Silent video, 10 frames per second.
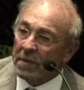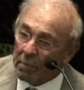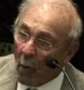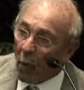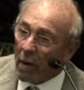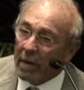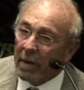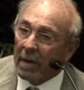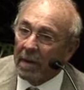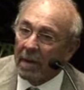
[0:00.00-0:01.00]
born
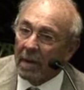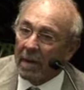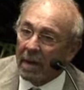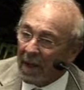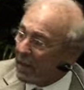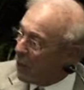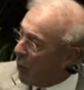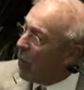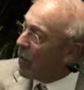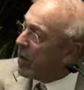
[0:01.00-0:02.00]
in the
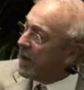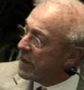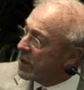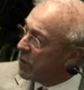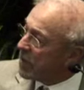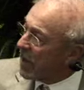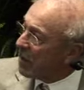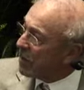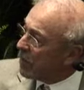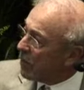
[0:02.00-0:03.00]
war and as a
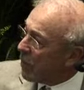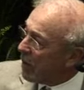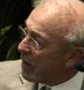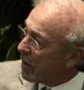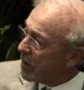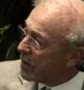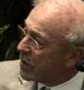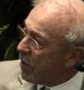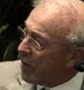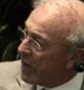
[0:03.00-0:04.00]
result of the war.
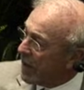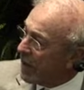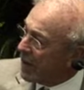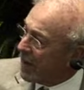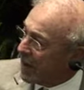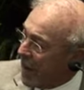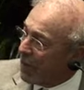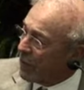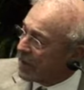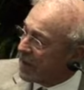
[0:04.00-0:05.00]
So in a lot
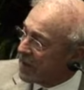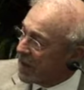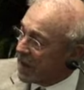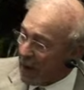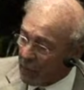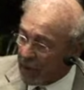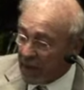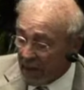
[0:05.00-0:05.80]
of ways I say that